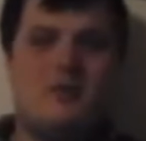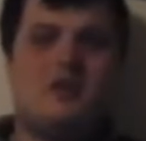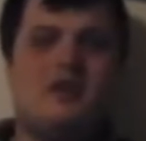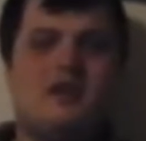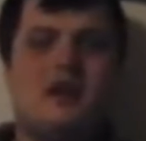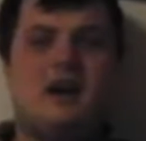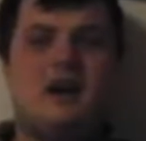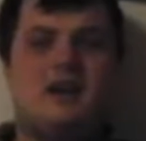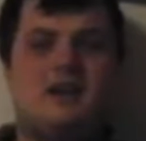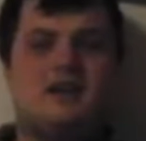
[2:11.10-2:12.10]
But
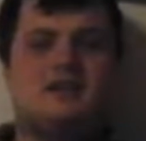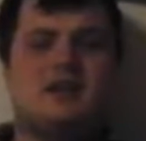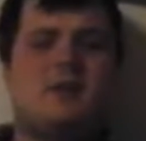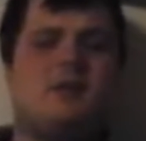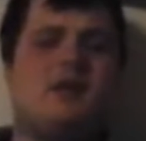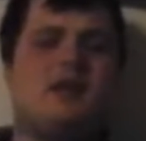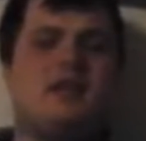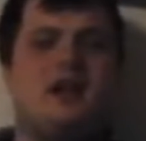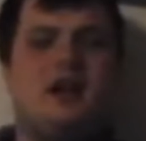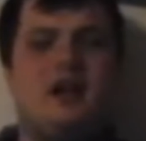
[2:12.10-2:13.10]
regardless, I will
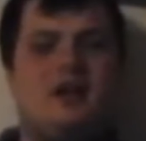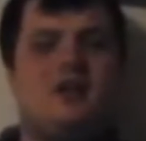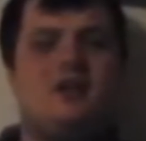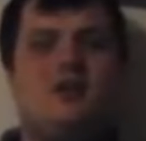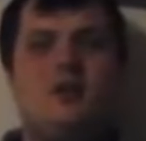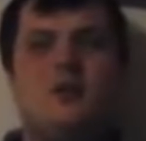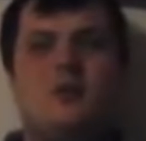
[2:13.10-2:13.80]
tell you